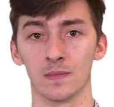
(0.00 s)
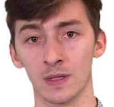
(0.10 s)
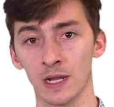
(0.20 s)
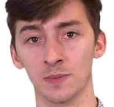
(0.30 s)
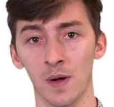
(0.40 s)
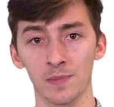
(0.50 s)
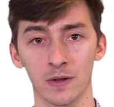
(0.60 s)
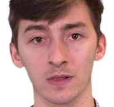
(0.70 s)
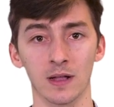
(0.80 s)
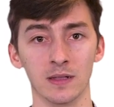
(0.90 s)
The next problem that
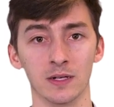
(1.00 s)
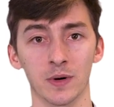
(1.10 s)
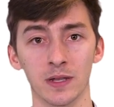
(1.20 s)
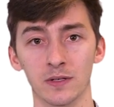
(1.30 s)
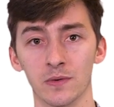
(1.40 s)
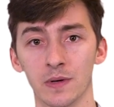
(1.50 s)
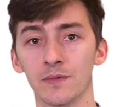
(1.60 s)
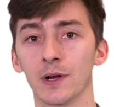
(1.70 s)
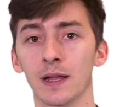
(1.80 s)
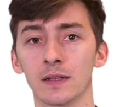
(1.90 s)
you're likely to run into
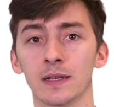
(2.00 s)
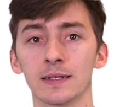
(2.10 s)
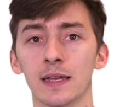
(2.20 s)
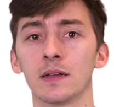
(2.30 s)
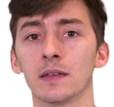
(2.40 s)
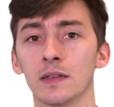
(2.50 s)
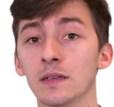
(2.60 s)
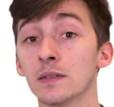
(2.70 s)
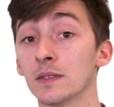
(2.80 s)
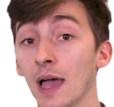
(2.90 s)
whenever you're handling data
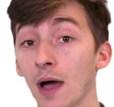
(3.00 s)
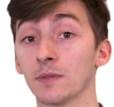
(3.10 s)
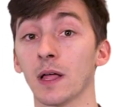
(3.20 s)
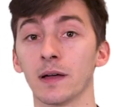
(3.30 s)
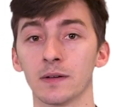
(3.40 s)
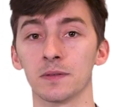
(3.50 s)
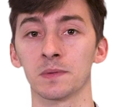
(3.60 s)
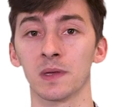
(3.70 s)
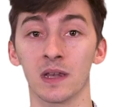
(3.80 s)
is outliers.